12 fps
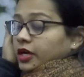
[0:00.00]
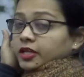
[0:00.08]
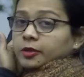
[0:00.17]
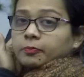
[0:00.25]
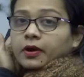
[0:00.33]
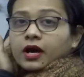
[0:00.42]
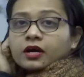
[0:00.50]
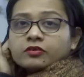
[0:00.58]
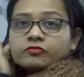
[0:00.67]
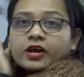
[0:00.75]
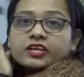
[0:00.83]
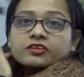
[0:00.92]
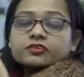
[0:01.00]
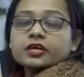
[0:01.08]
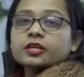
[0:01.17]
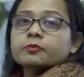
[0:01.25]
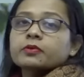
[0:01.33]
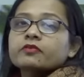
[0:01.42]
the Nipah virus
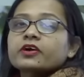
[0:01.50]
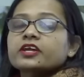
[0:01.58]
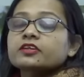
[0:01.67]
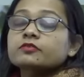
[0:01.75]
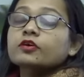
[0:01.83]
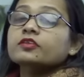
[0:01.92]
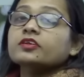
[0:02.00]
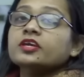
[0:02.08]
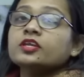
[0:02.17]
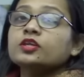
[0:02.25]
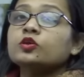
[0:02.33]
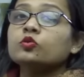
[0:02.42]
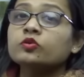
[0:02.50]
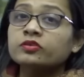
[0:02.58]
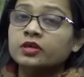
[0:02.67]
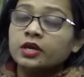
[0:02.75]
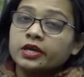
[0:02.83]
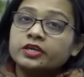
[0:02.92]
and Nipah virus was in
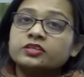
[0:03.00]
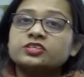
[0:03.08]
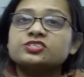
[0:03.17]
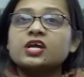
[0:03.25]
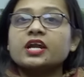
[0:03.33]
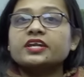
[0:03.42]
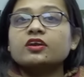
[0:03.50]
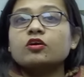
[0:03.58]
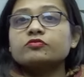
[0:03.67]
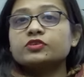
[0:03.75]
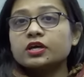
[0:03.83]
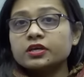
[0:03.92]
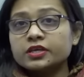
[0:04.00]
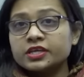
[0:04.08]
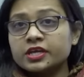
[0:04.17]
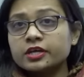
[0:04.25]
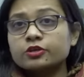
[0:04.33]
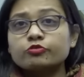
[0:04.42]
news in the starting of the
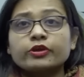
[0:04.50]
year